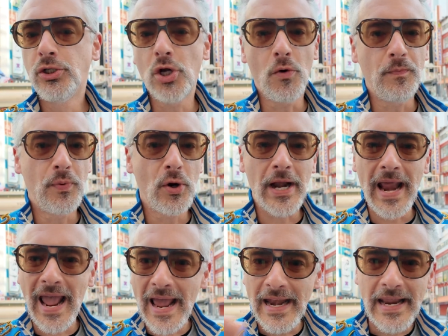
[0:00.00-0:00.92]
Don't put
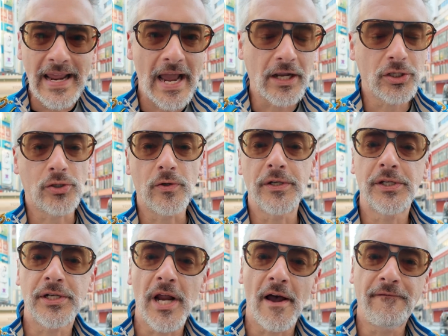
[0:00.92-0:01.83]
any extra
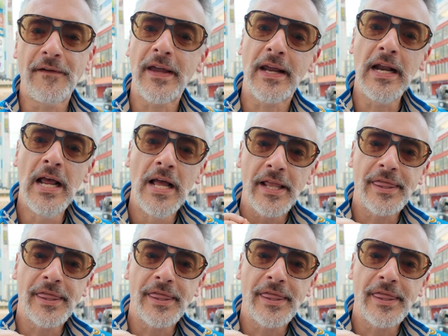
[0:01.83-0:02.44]
stuff in.